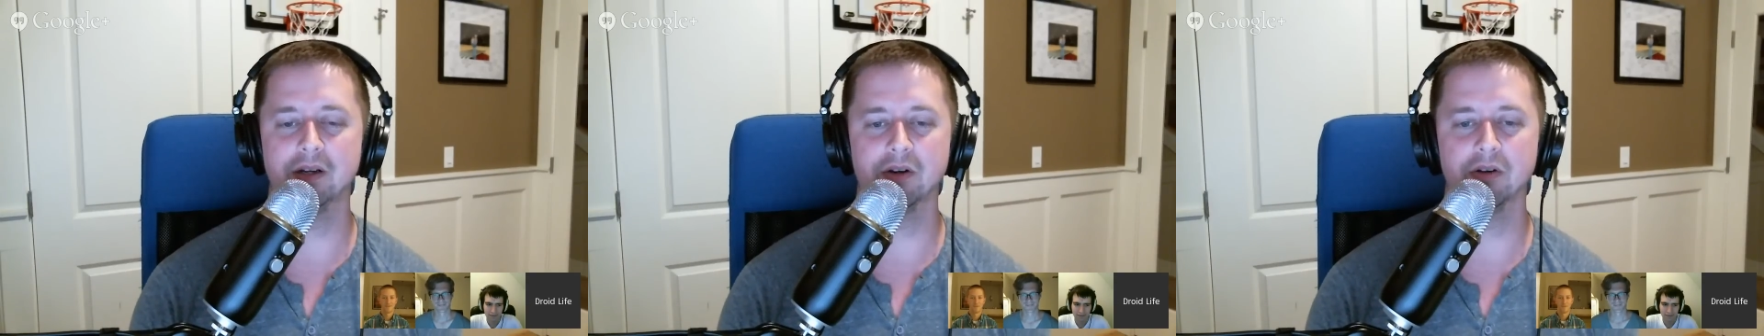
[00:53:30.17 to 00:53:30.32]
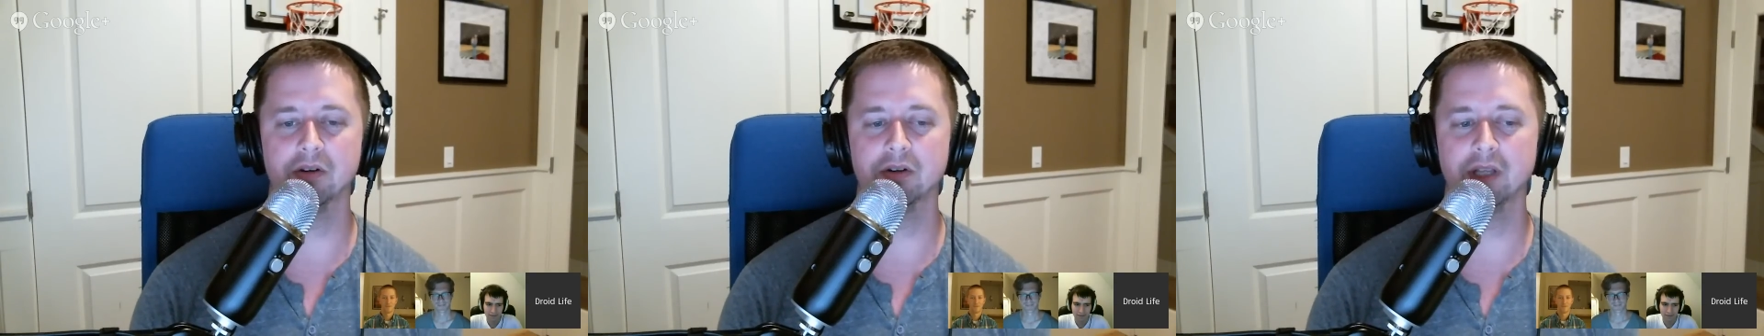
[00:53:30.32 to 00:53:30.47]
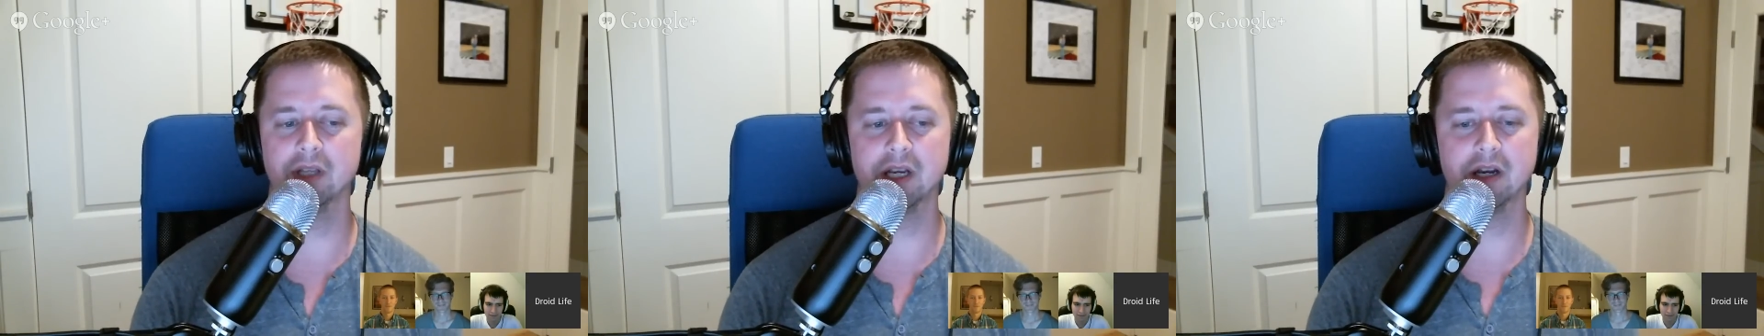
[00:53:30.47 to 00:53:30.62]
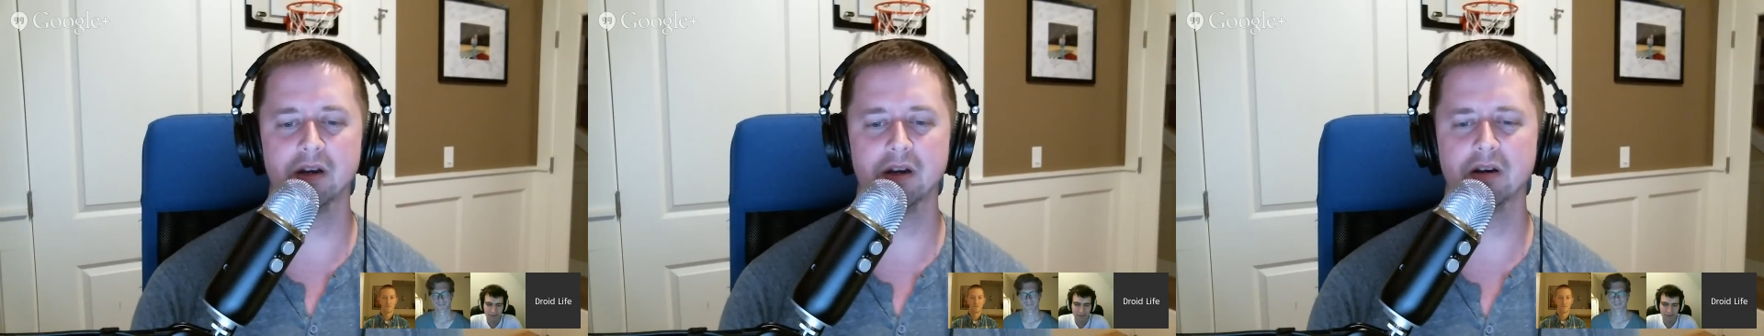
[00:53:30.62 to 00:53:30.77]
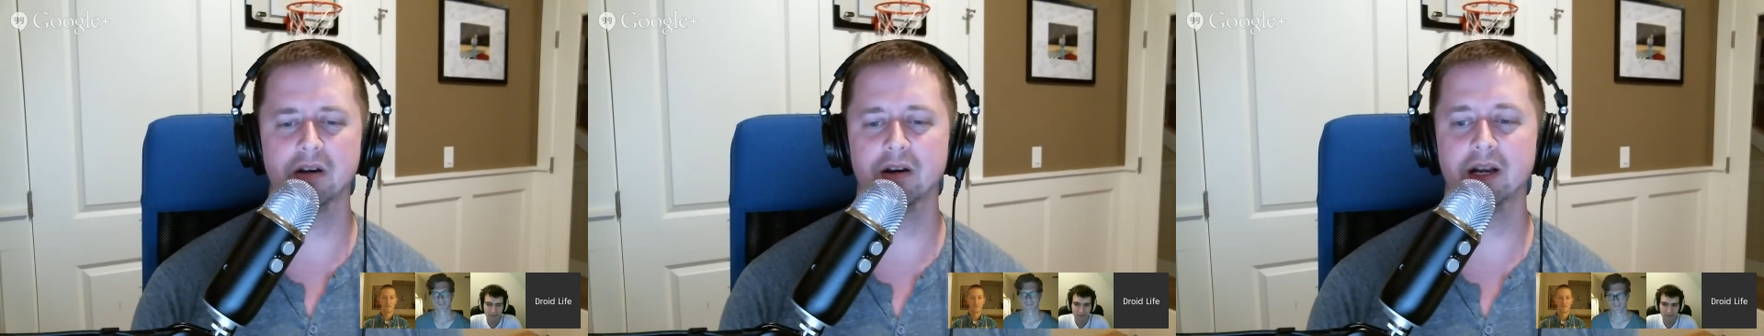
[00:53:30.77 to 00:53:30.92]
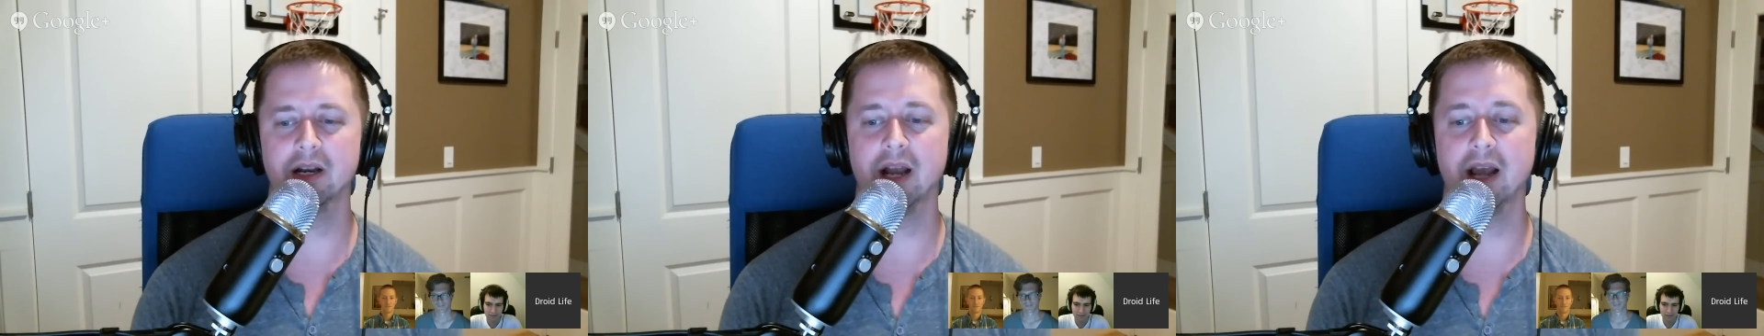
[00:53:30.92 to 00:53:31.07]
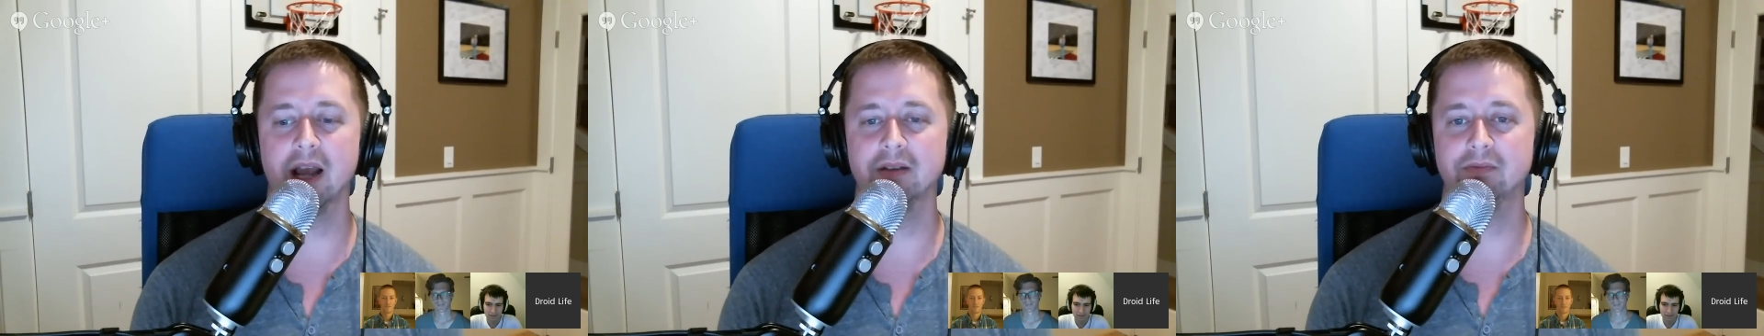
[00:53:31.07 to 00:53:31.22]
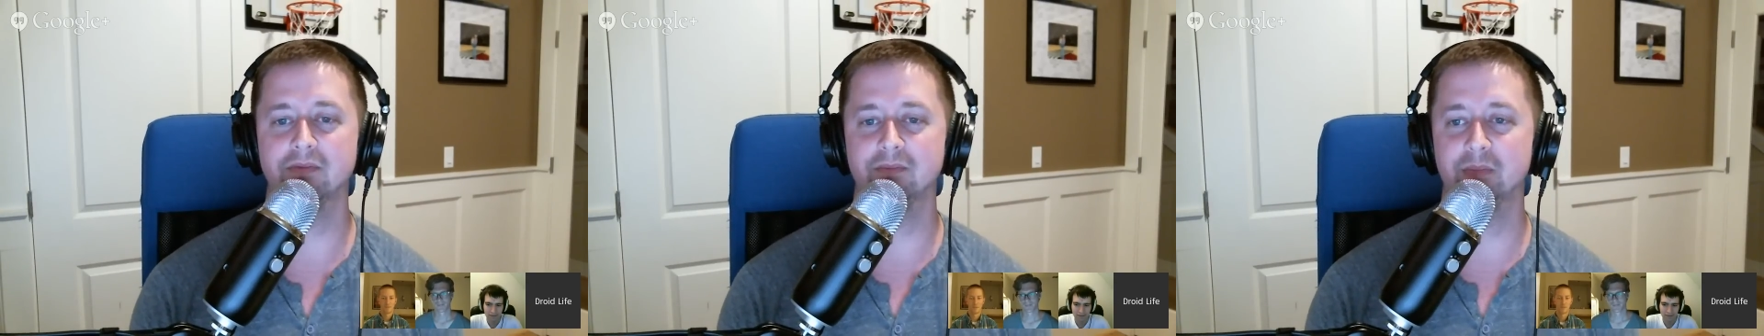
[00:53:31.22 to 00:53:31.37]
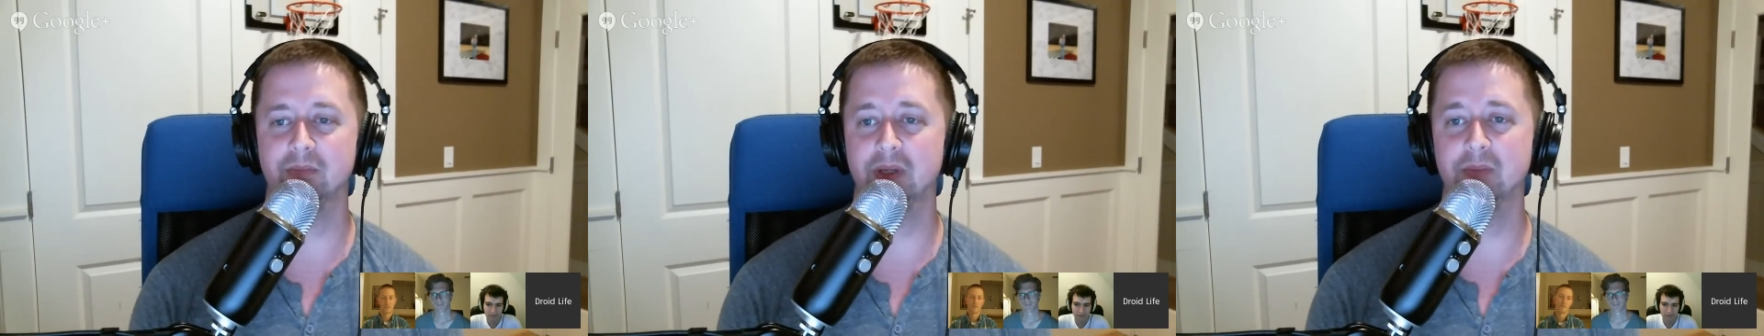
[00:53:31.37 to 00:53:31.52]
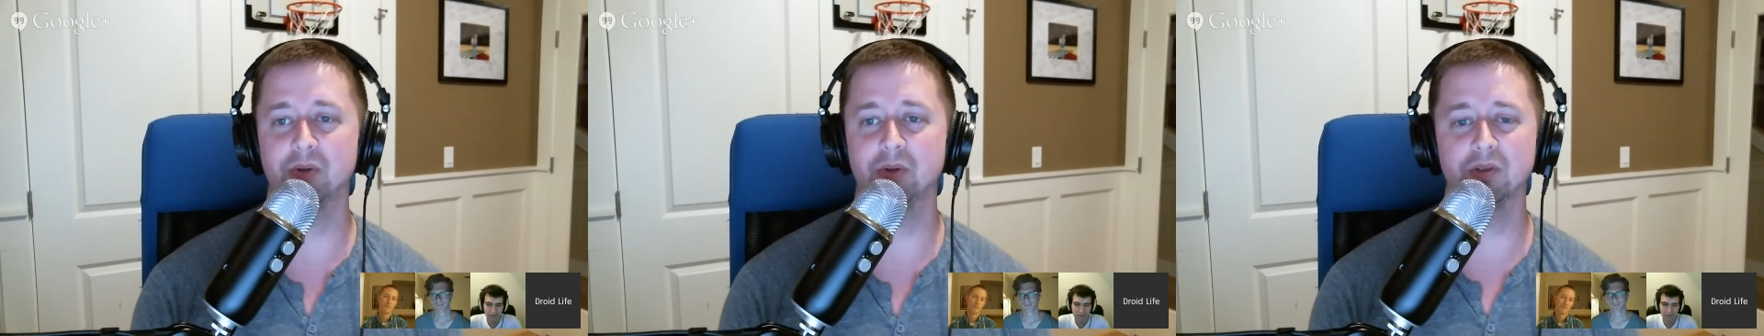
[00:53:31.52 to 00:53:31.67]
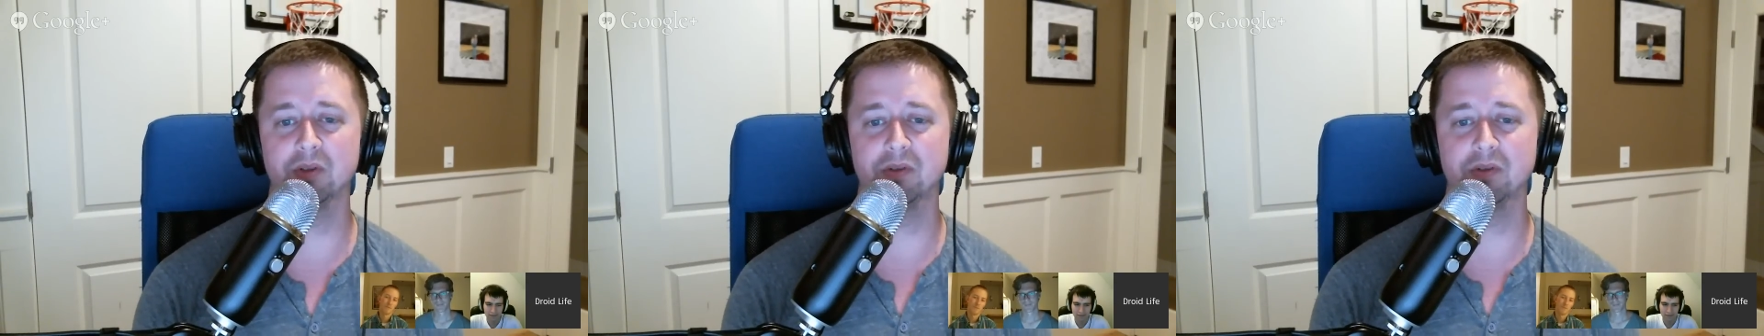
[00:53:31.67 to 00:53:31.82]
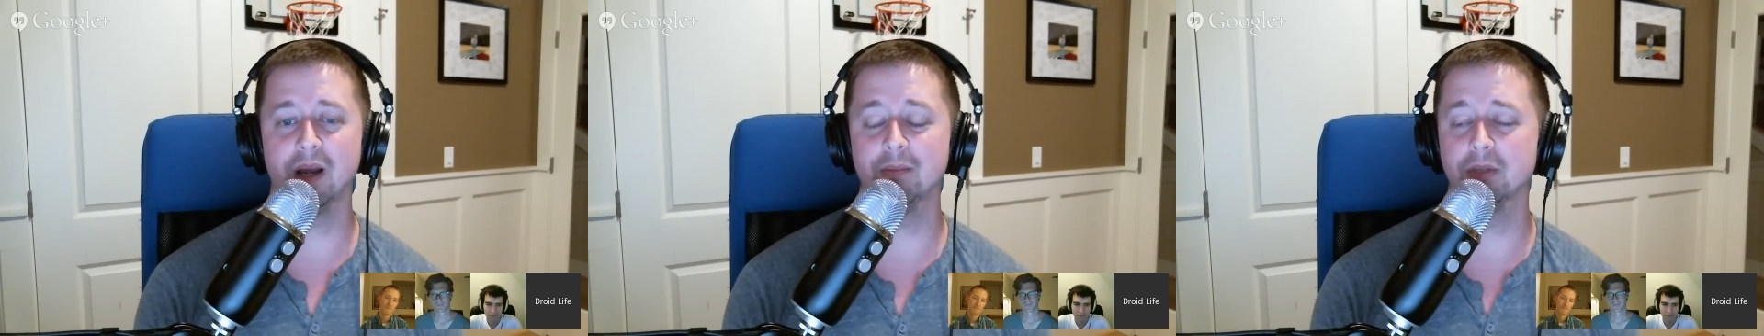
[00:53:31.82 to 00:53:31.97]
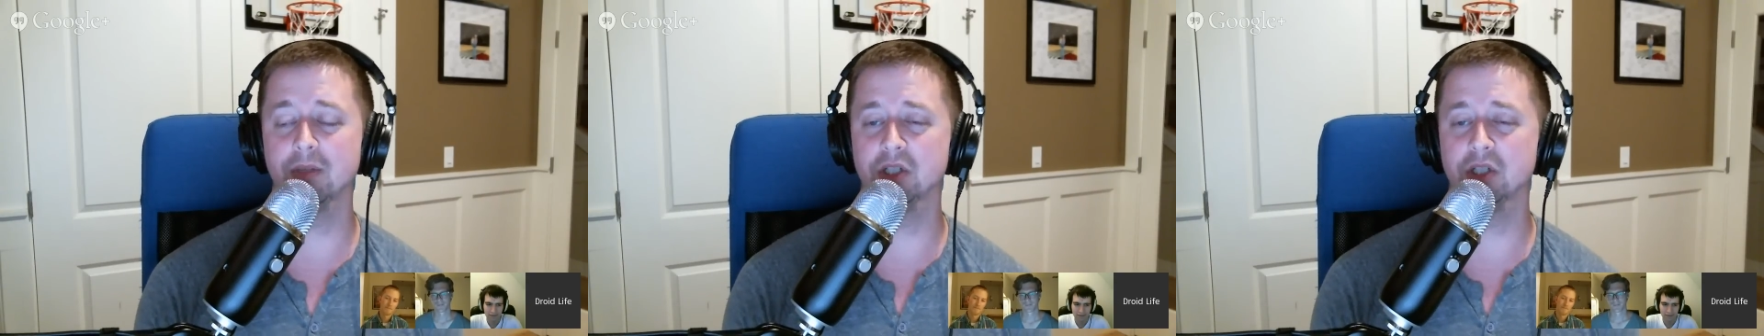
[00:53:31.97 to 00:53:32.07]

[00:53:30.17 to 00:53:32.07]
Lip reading: earlier, and I'm